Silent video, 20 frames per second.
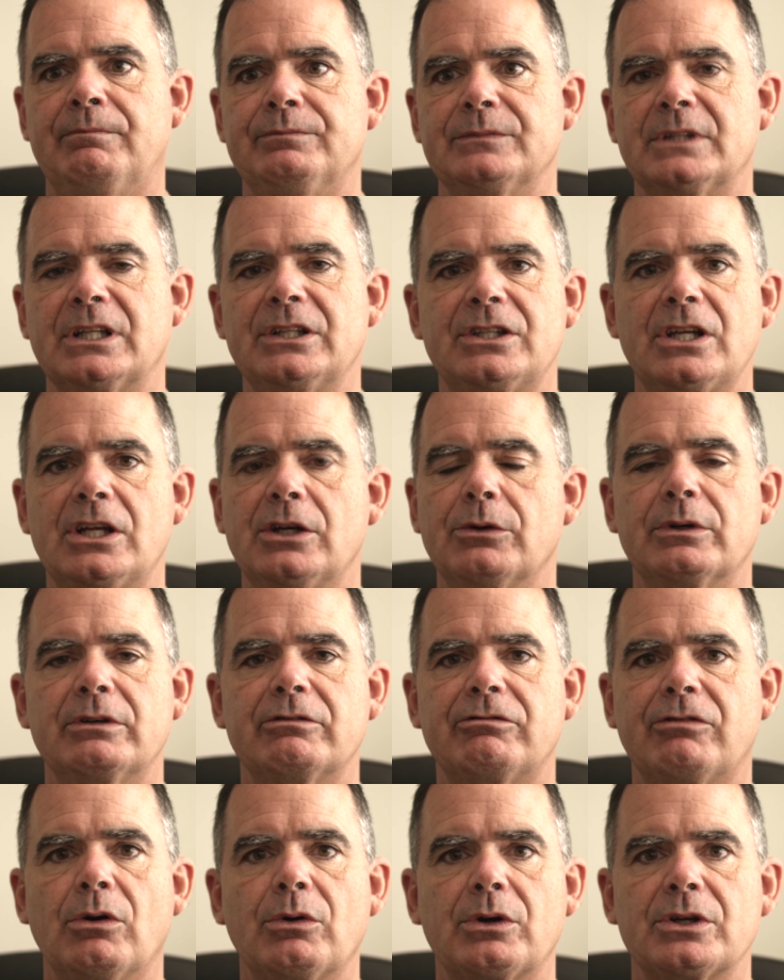continuing to
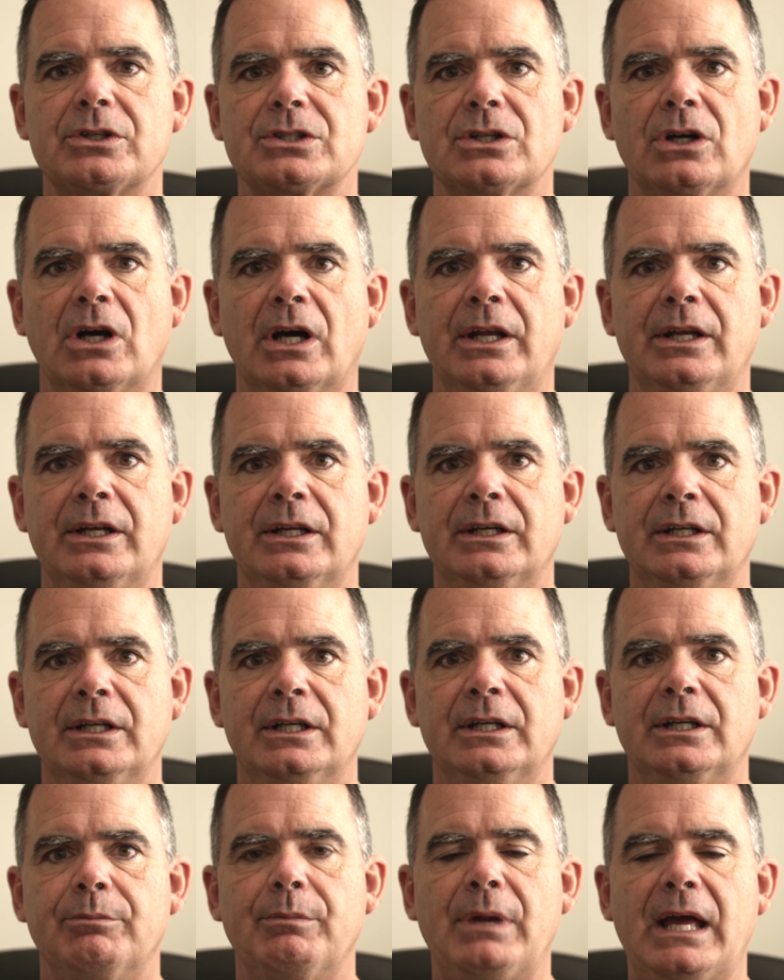focus on
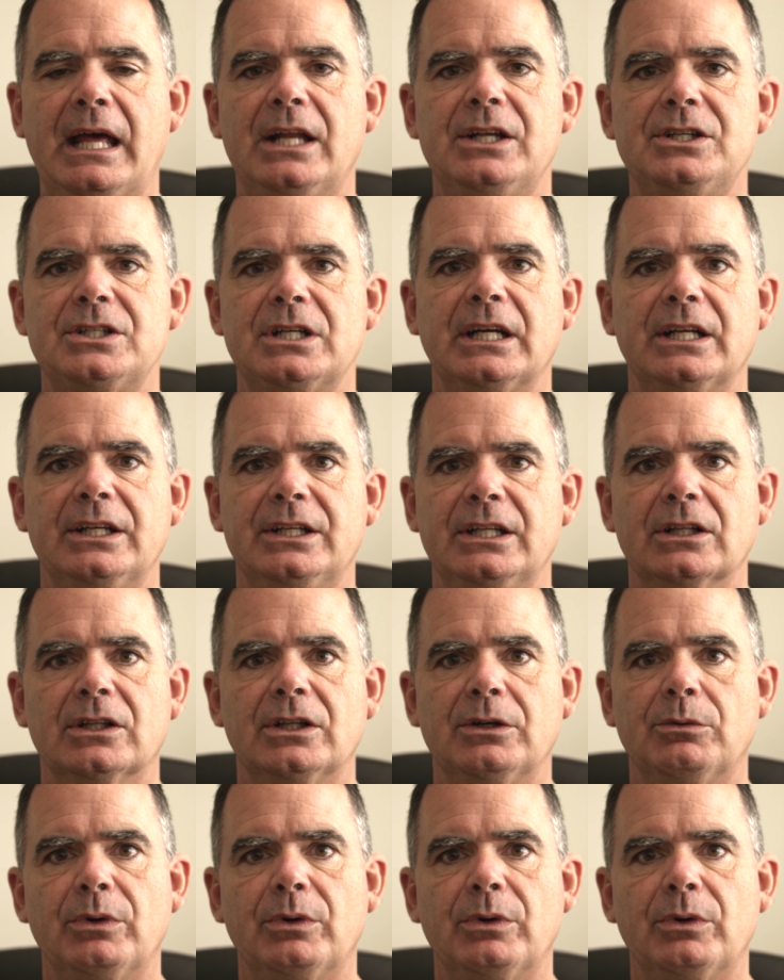managing and dealing